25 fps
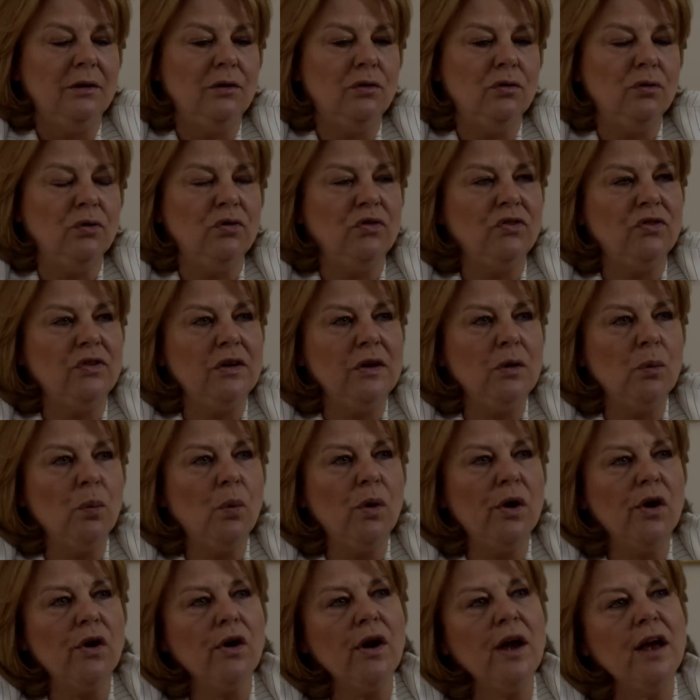to see
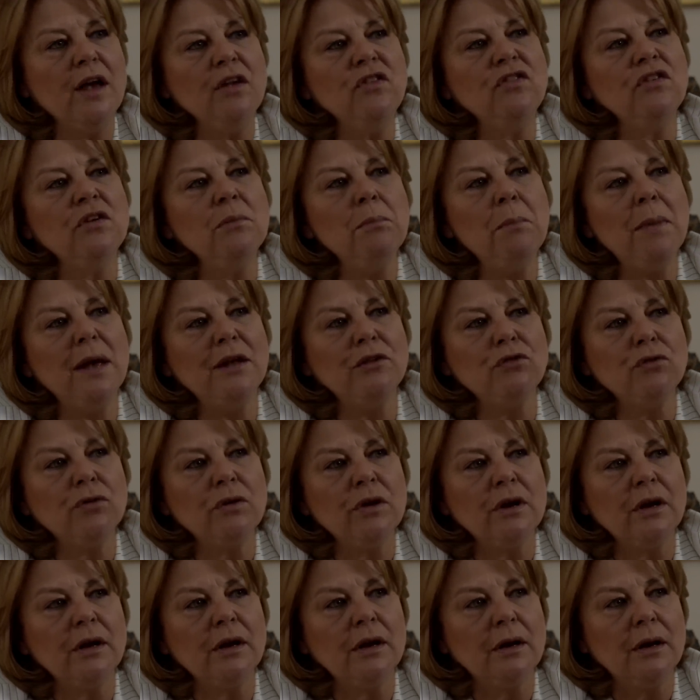where
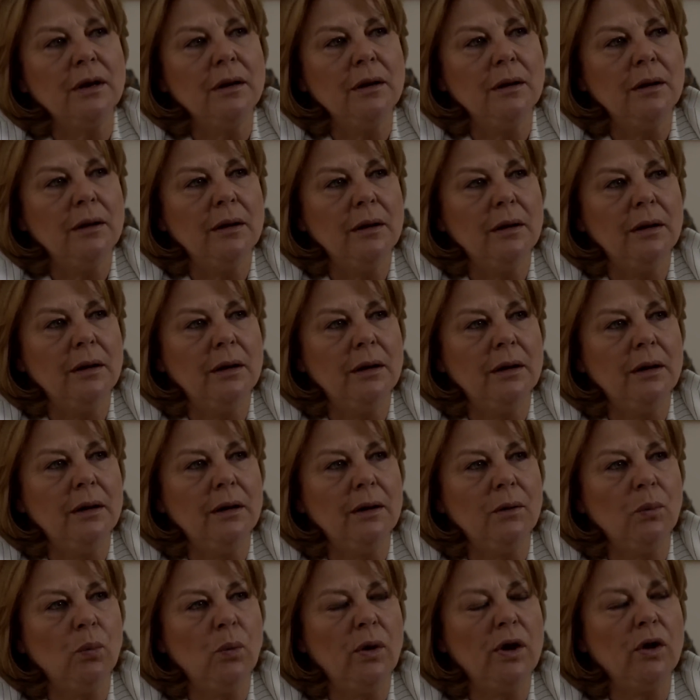asymmetric,
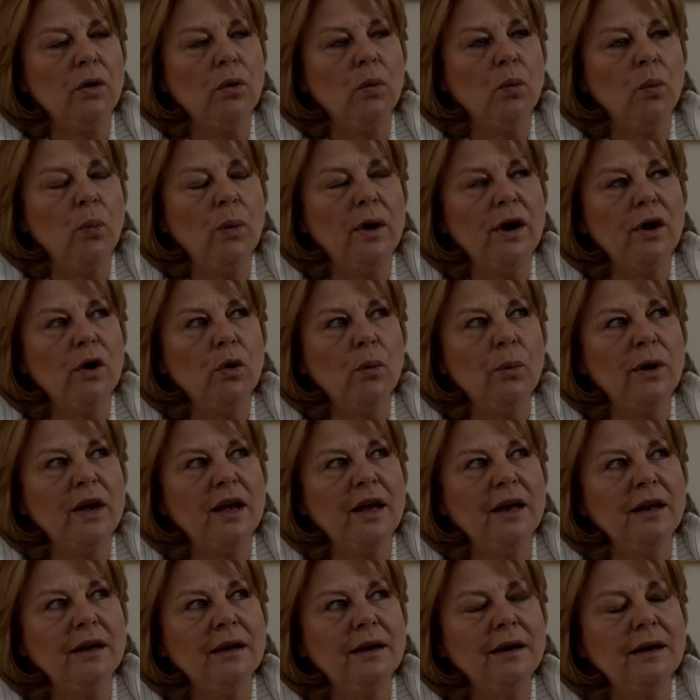where, where we
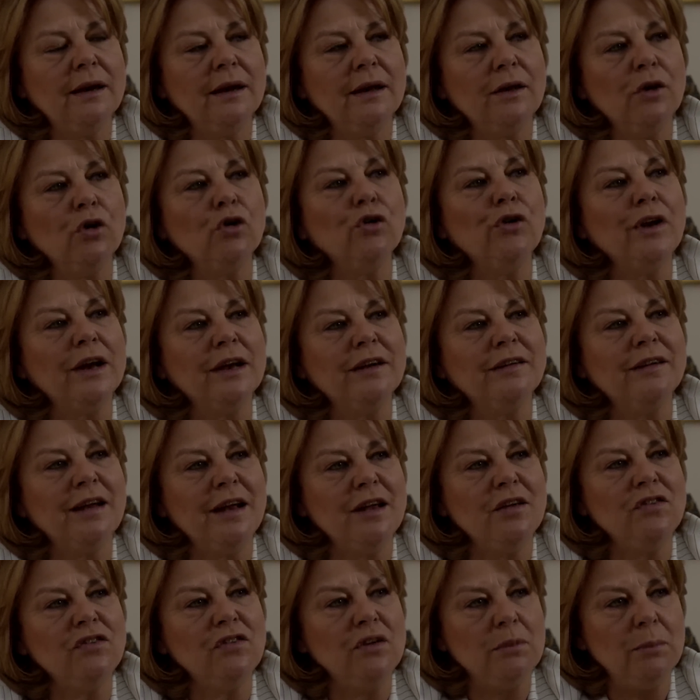can correct
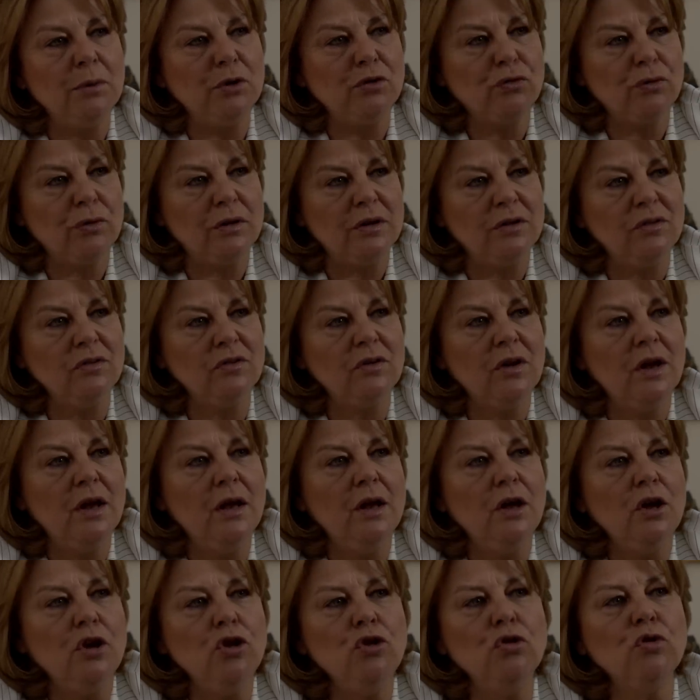asymmetries.
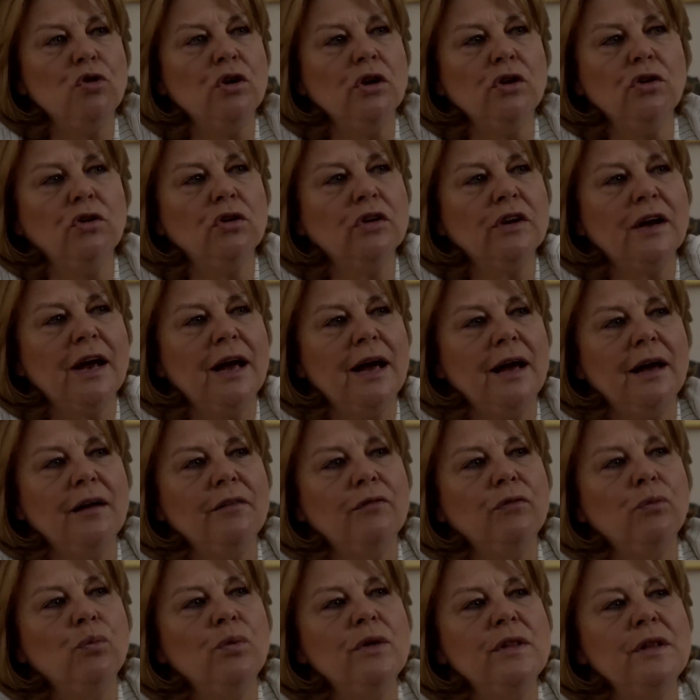You cannot
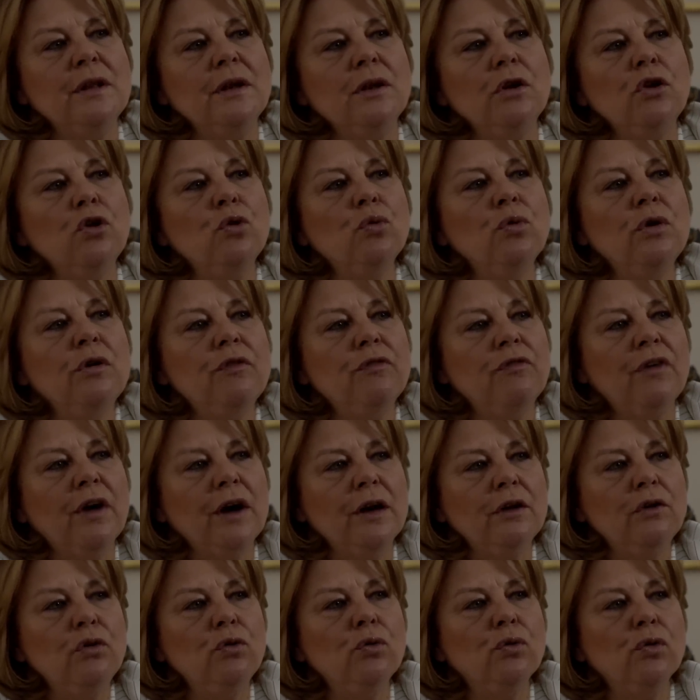have within a
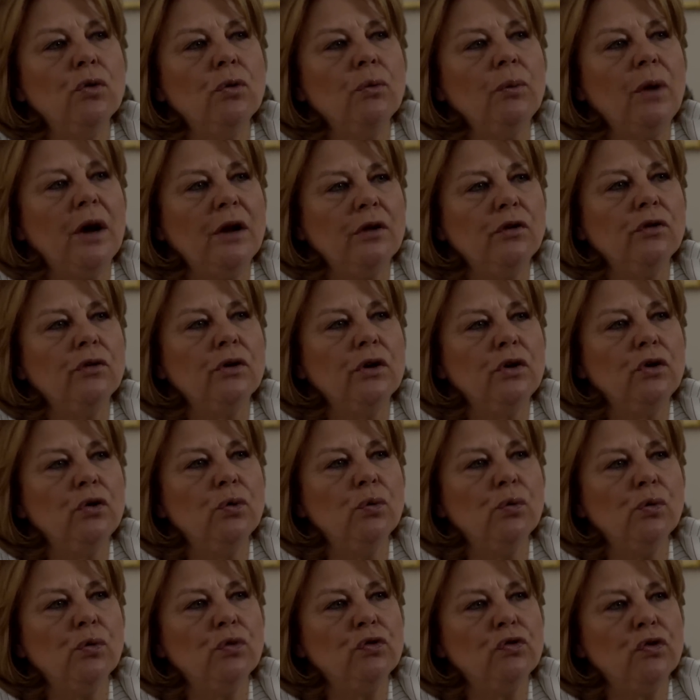unified Europe, under a
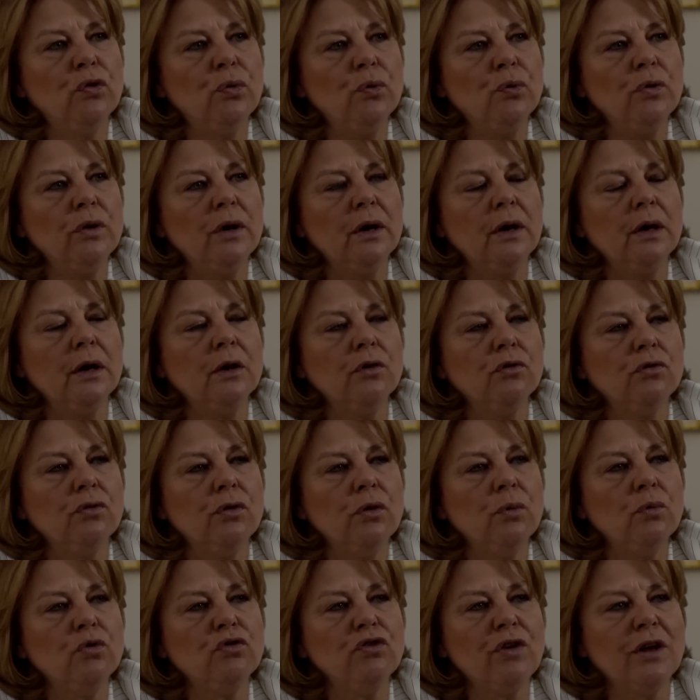Eurozone, a
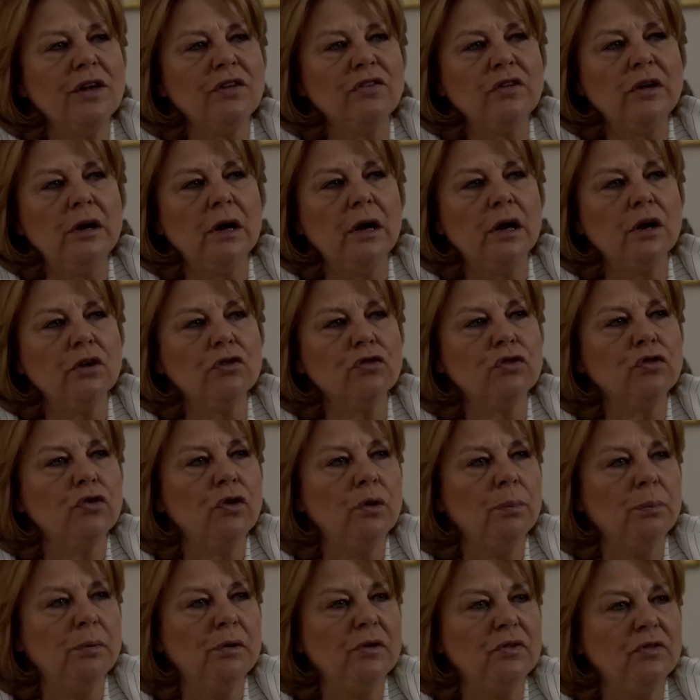country which has large
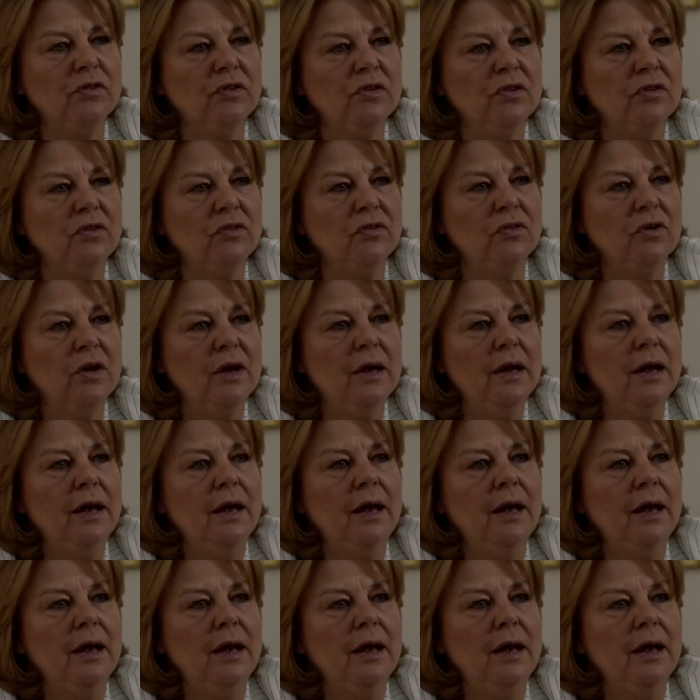surpluses